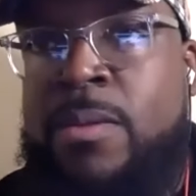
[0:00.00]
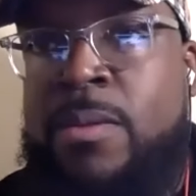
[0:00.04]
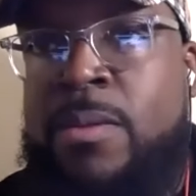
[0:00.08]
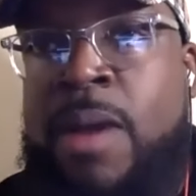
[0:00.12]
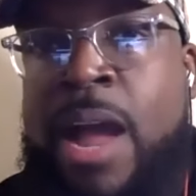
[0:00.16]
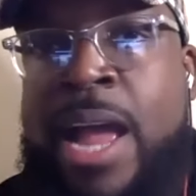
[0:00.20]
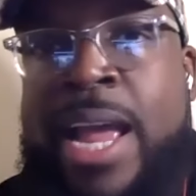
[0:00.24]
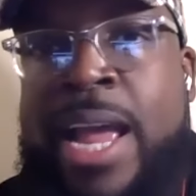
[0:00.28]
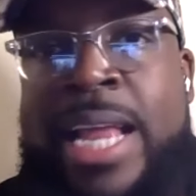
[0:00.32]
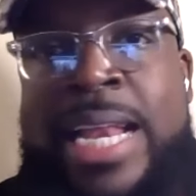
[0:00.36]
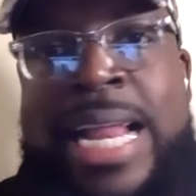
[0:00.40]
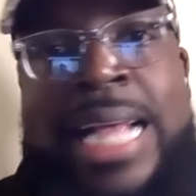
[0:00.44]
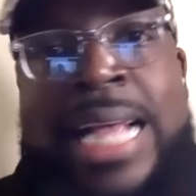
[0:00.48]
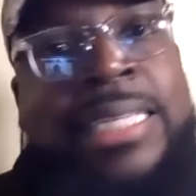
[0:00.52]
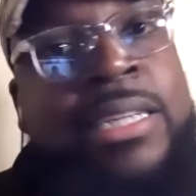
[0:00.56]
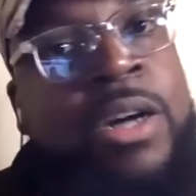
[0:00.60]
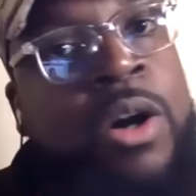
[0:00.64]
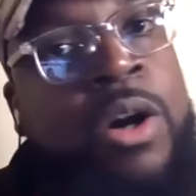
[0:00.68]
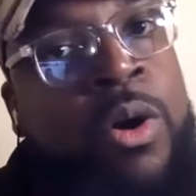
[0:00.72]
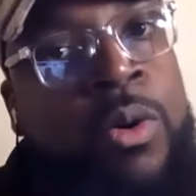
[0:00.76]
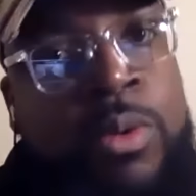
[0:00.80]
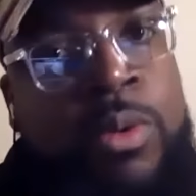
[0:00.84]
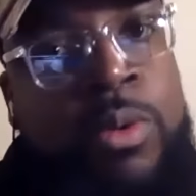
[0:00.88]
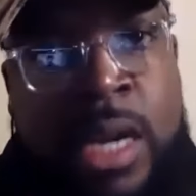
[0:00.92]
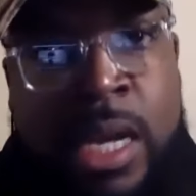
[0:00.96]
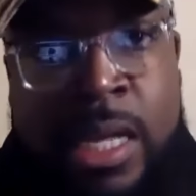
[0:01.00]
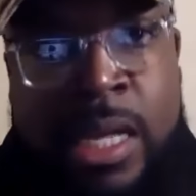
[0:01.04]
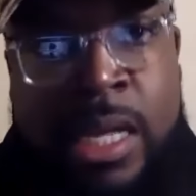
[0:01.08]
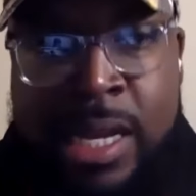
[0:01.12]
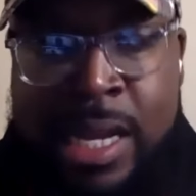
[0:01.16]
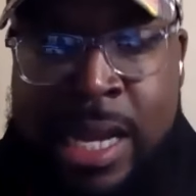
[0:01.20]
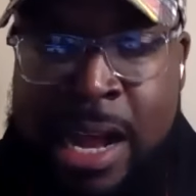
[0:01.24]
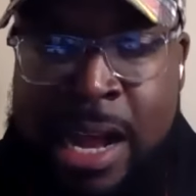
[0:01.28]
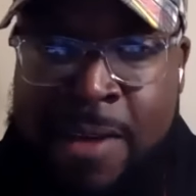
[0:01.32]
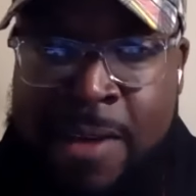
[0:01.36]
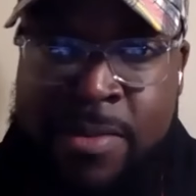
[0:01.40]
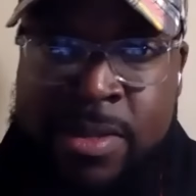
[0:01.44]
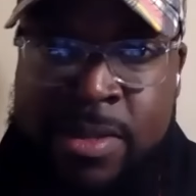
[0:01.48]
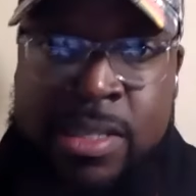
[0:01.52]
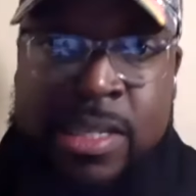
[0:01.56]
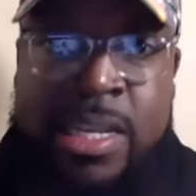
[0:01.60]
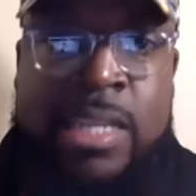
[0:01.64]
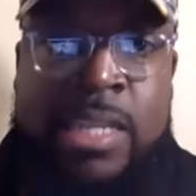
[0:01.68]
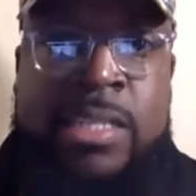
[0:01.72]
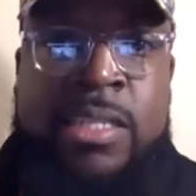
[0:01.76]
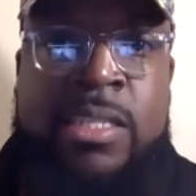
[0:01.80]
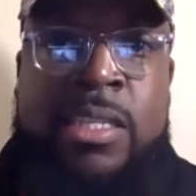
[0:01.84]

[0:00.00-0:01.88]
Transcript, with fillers: right? And okay. that's a whole nother okay. conversation.